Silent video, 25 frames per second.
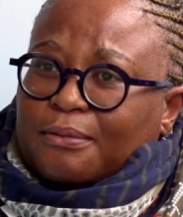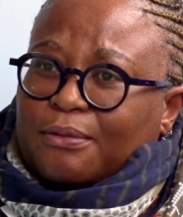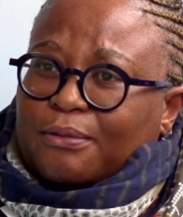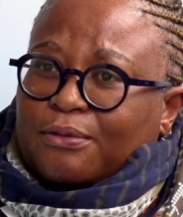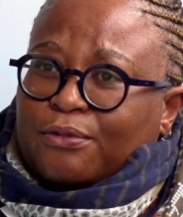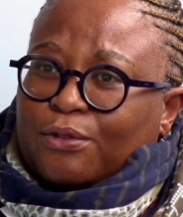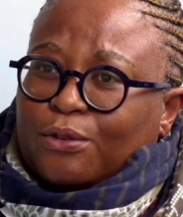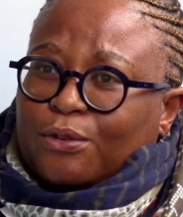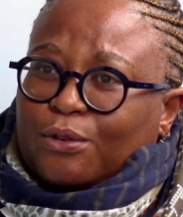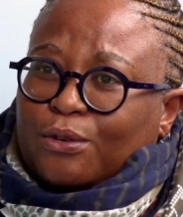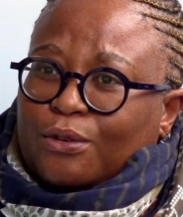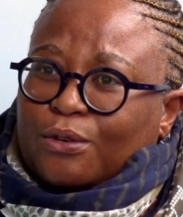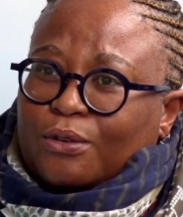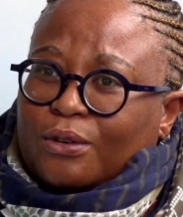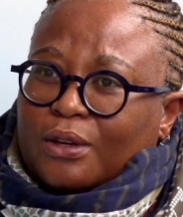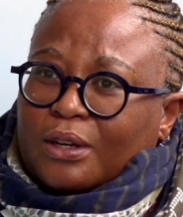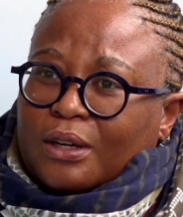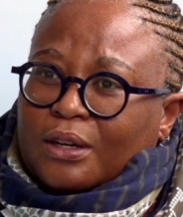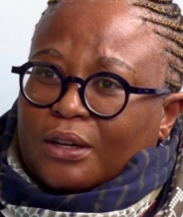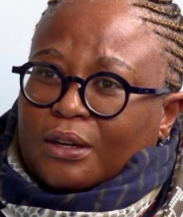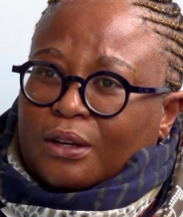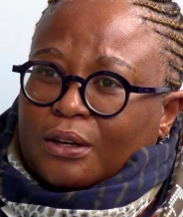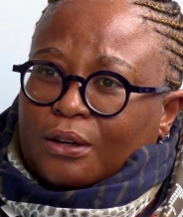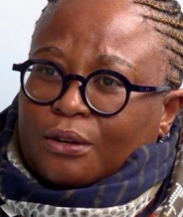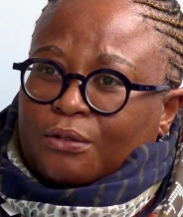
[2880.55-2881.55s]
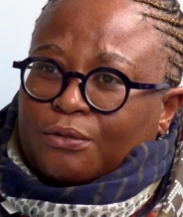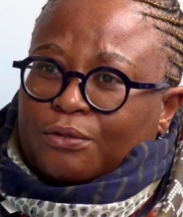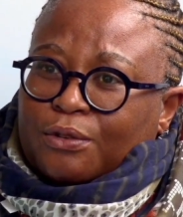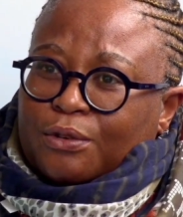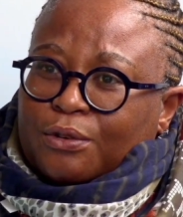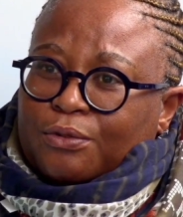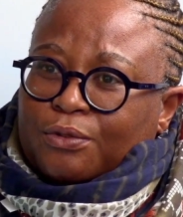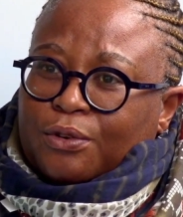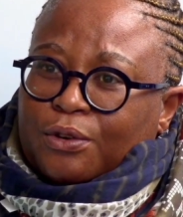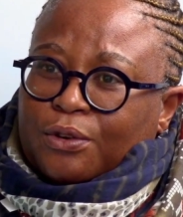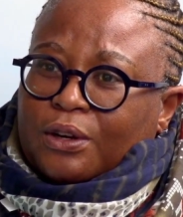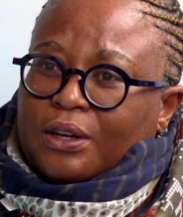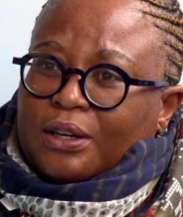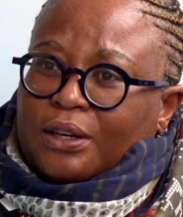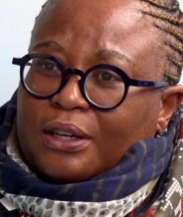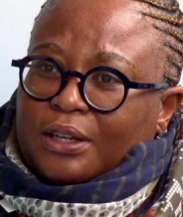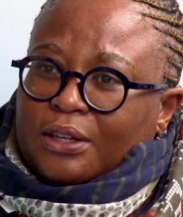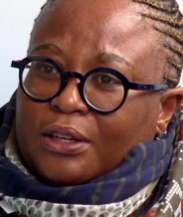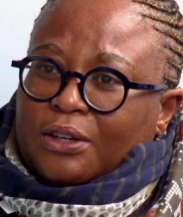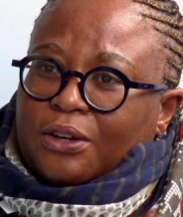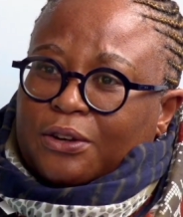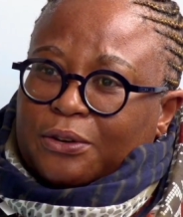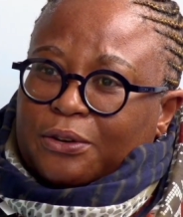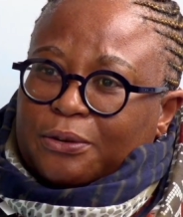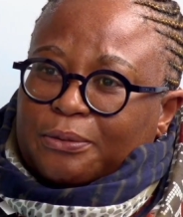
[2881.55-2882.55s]
for our
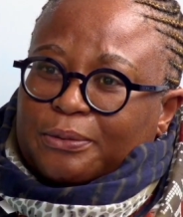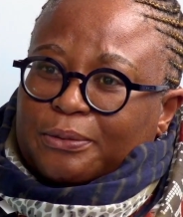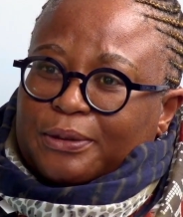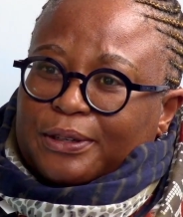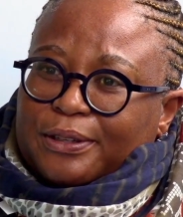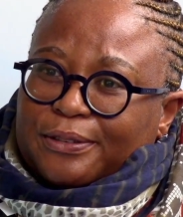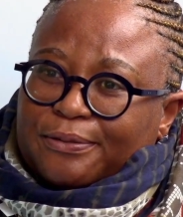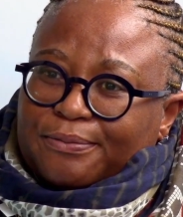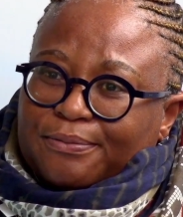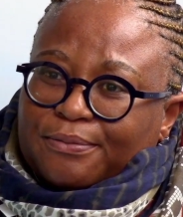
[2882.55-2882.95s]
economy.